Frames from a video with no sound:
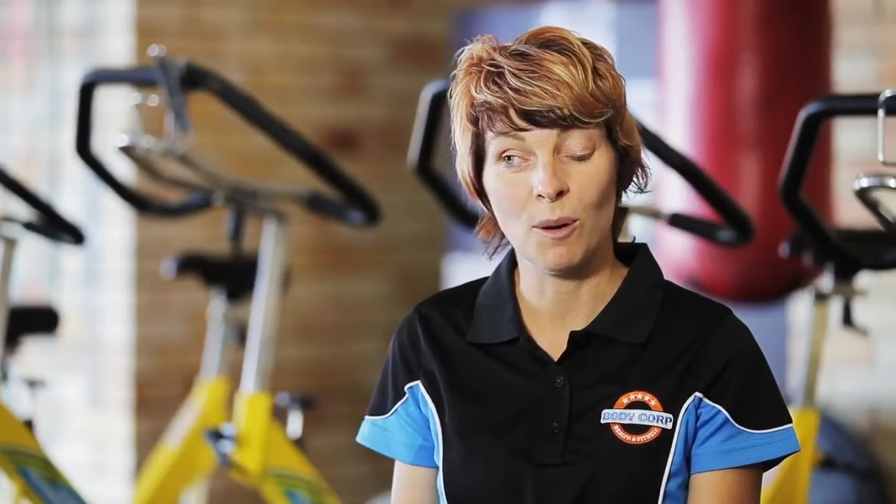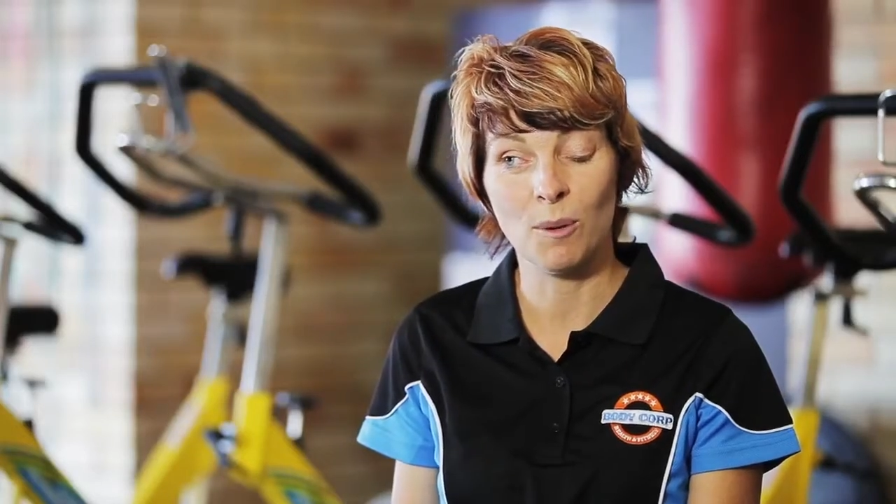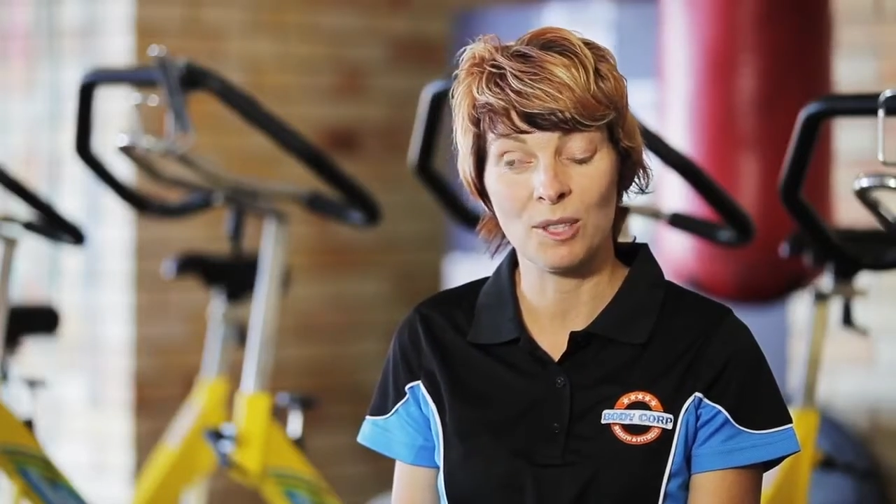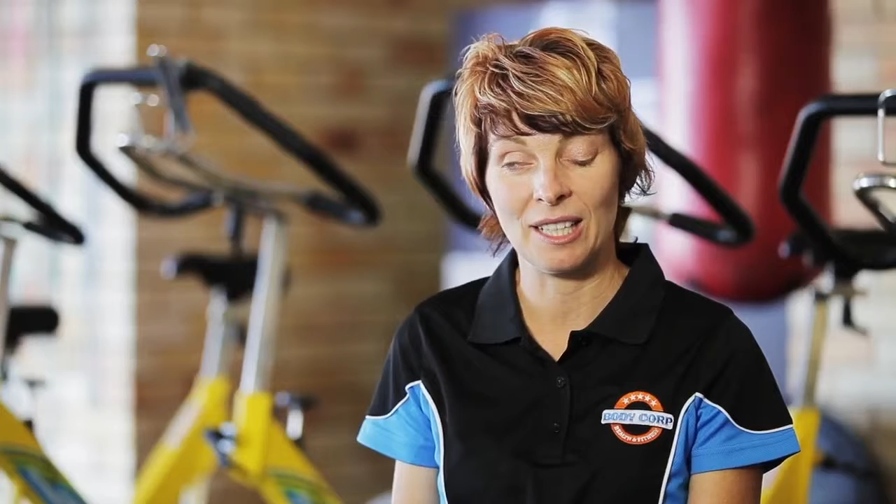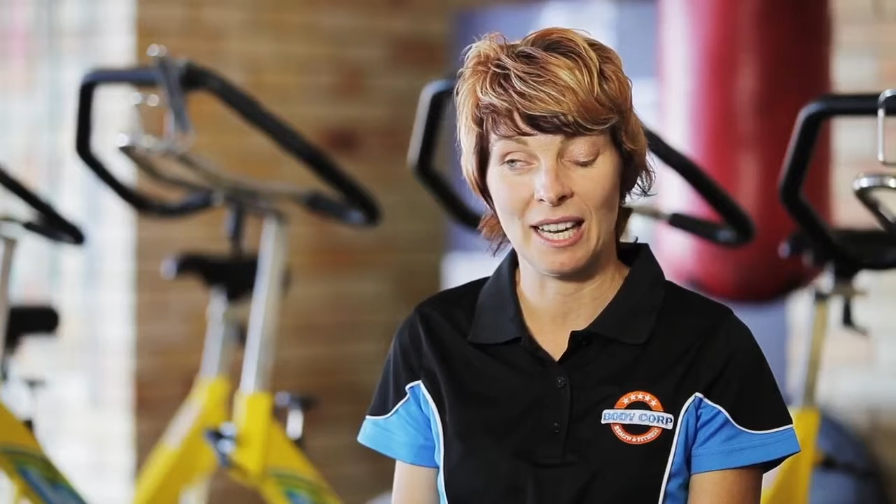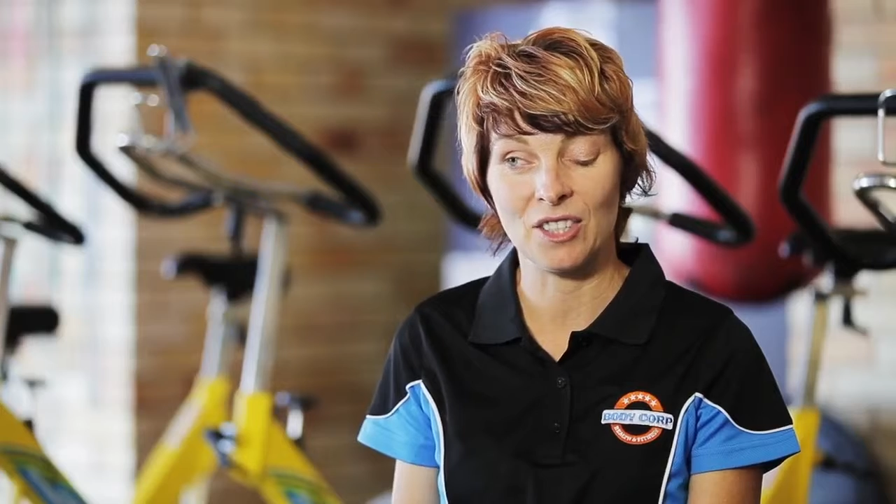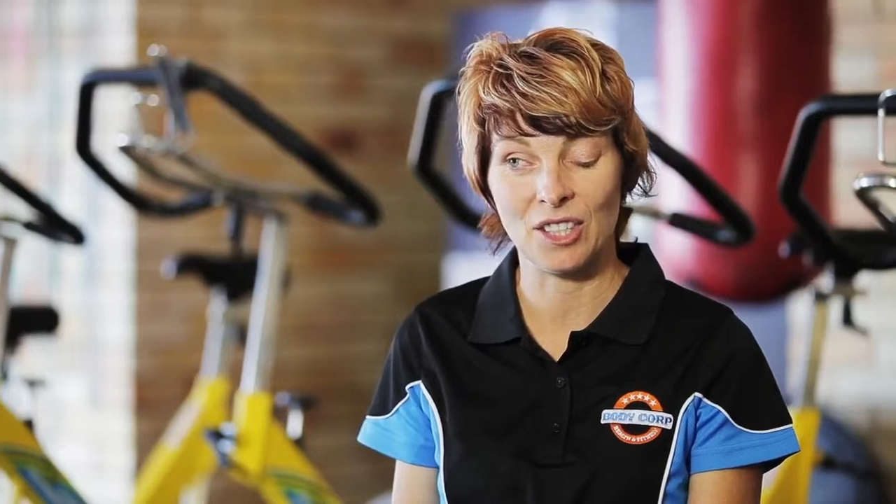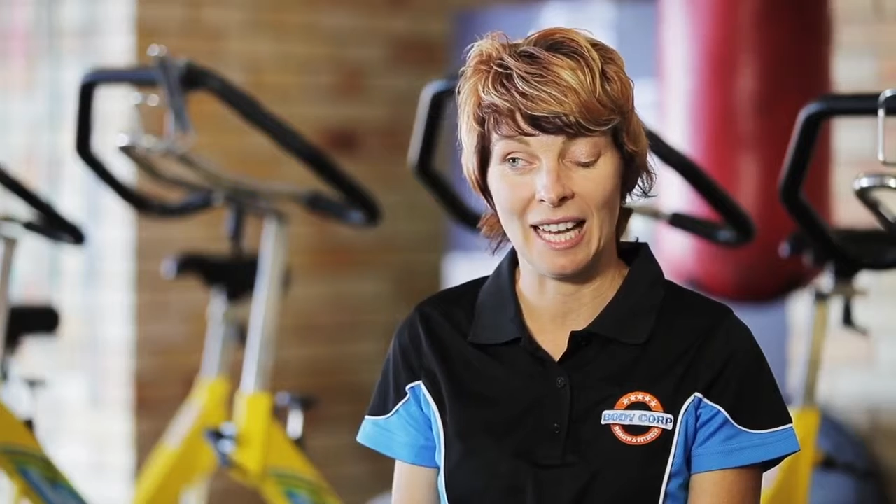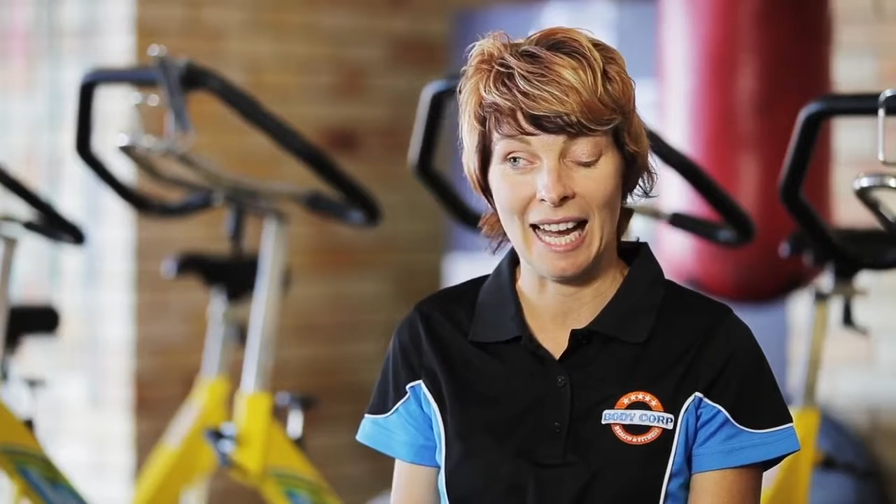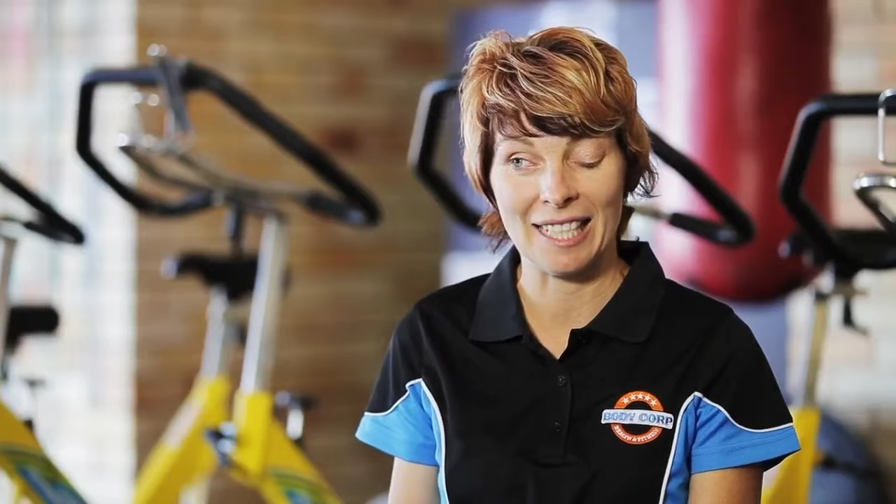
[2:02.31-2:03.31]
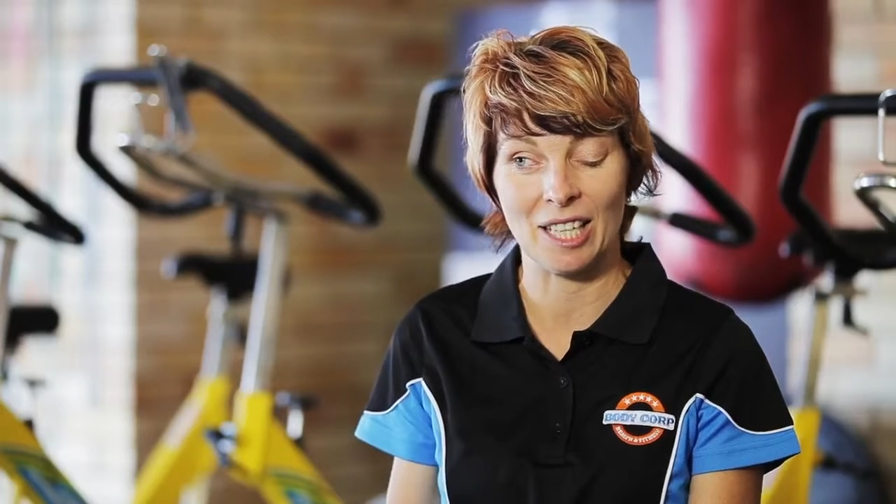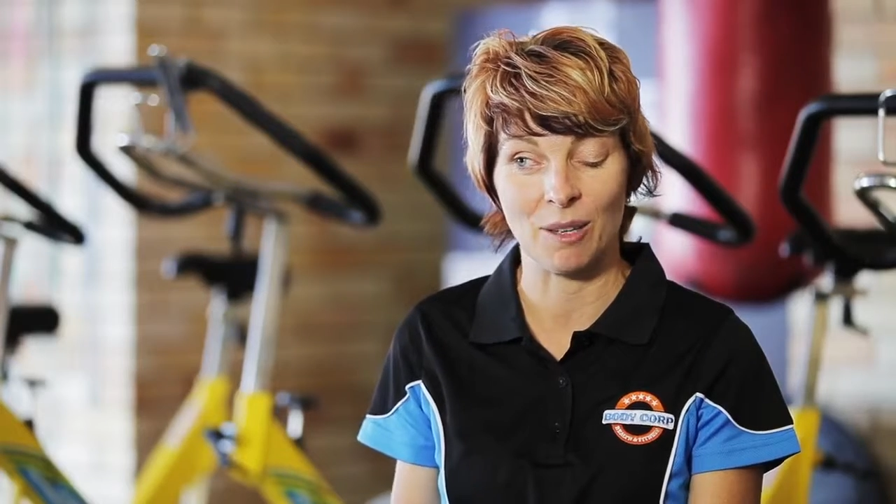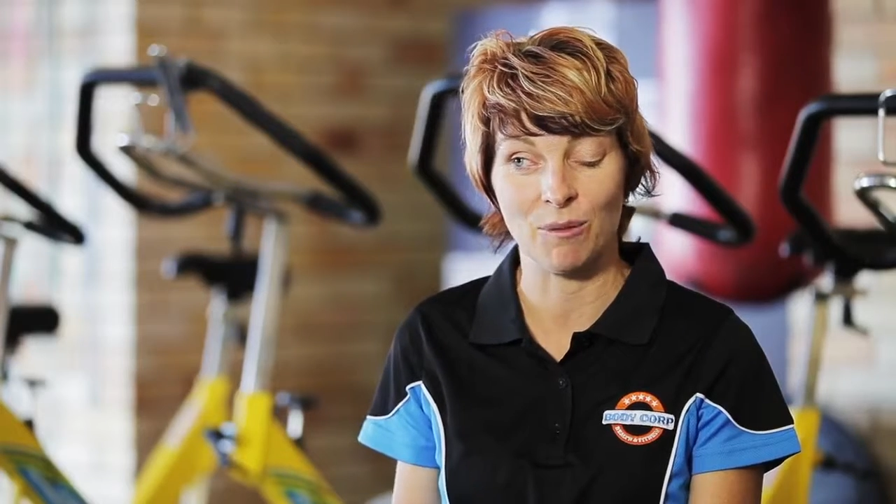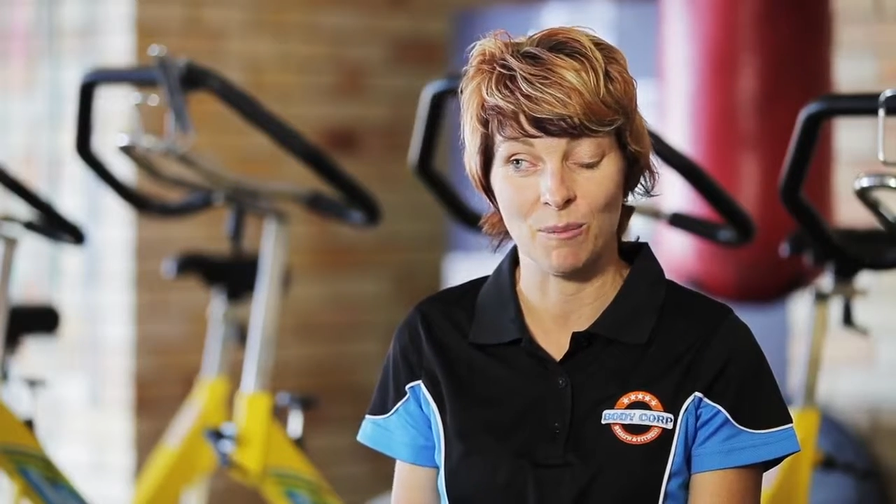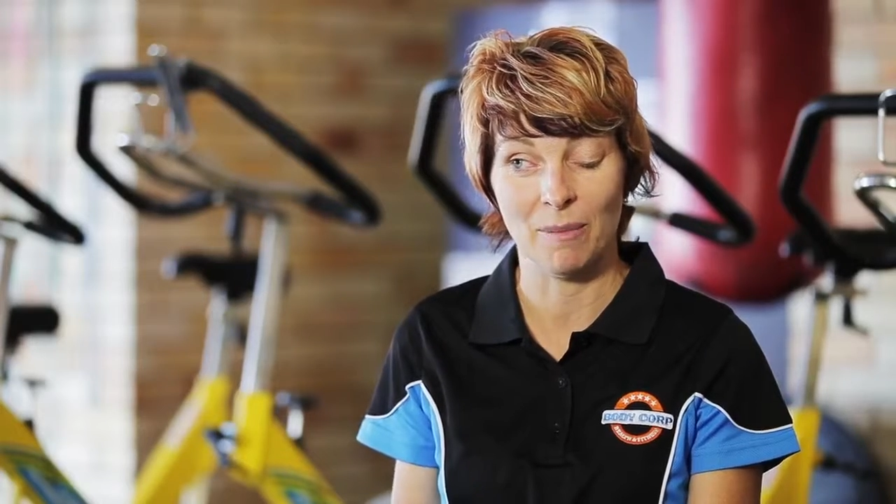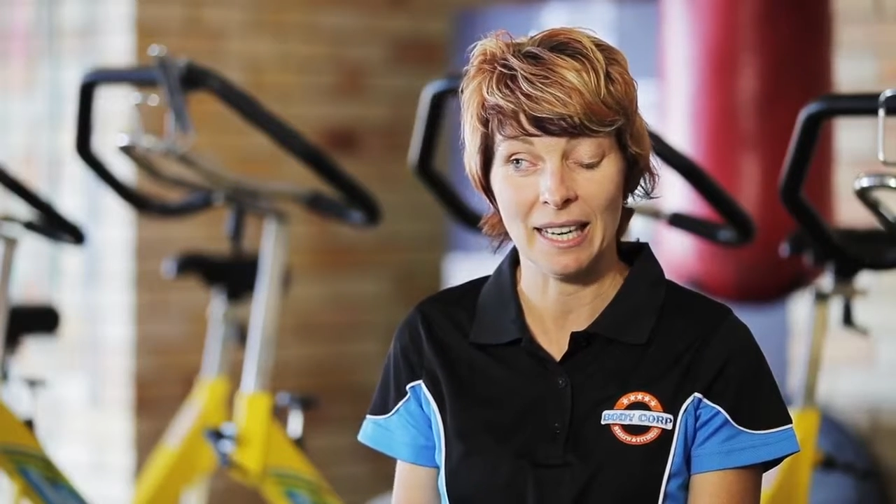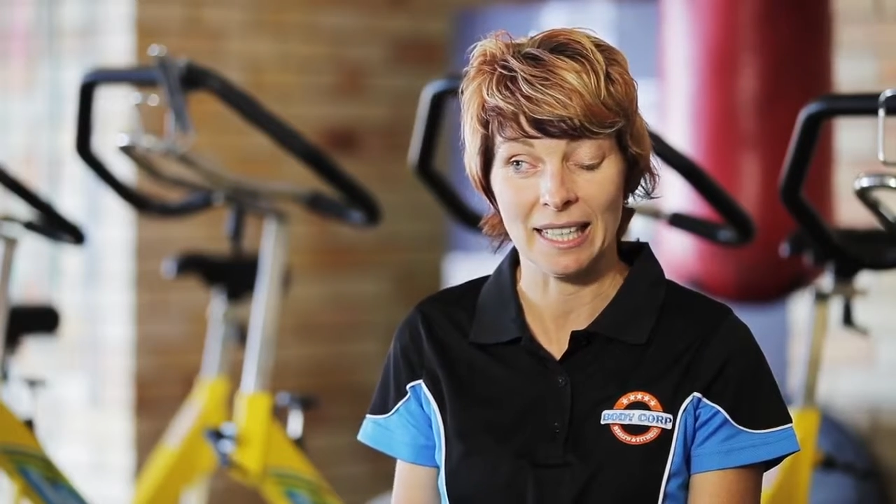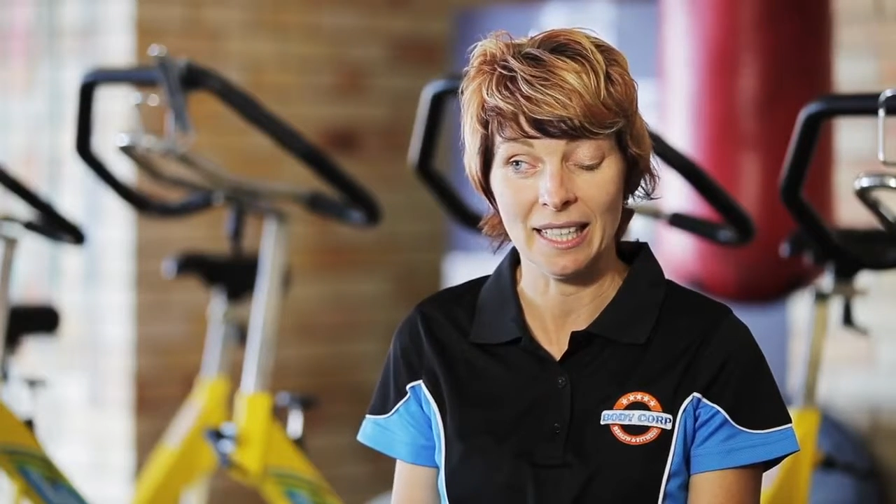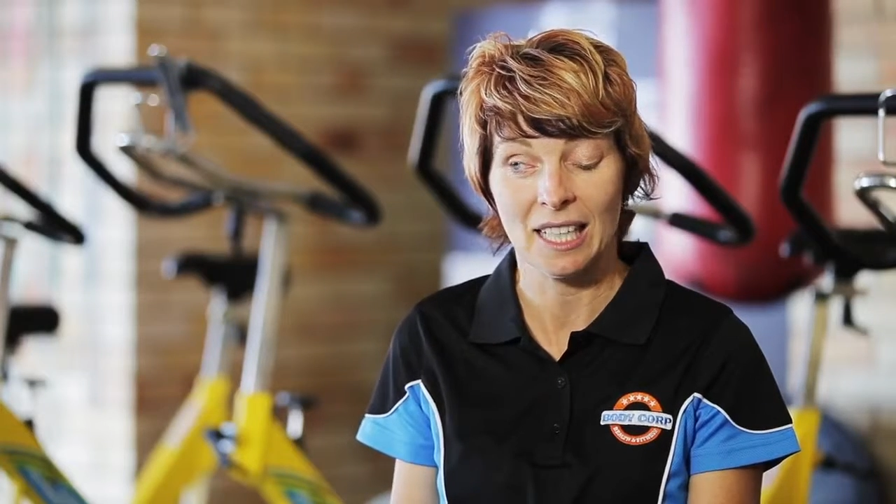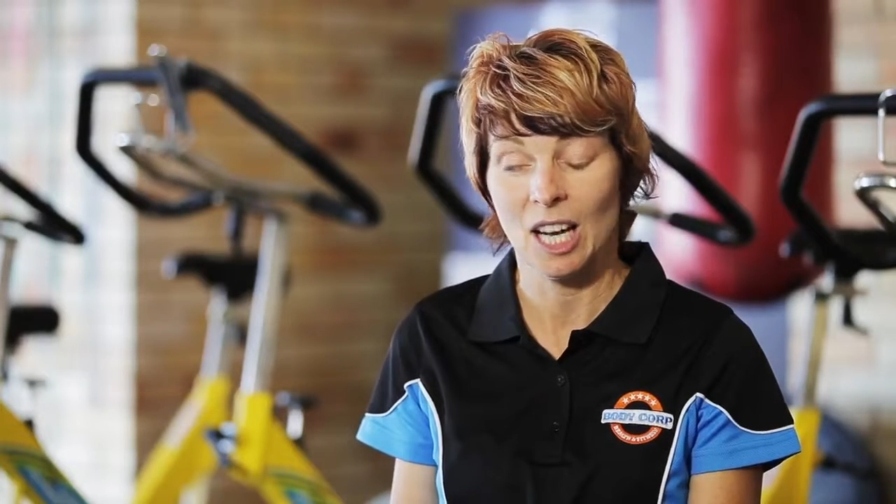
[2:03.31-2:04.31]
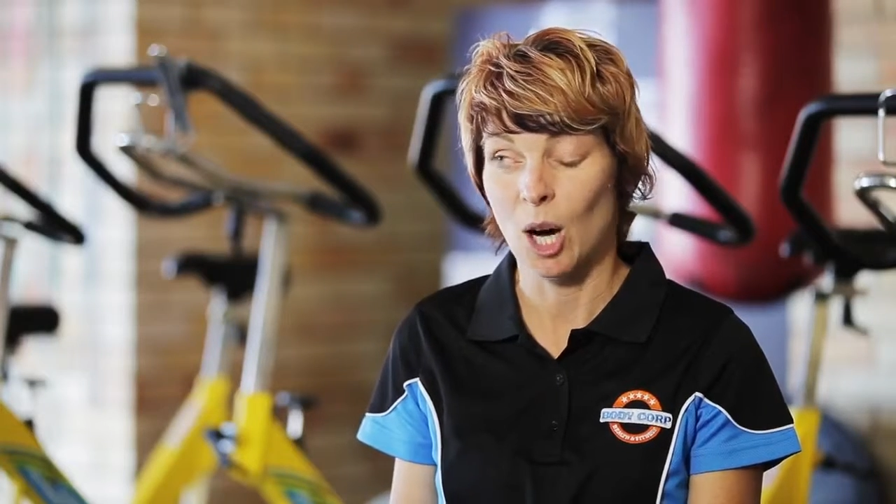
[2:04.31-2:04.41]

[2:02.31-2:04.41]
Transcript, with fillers: I wasn't actually asking for money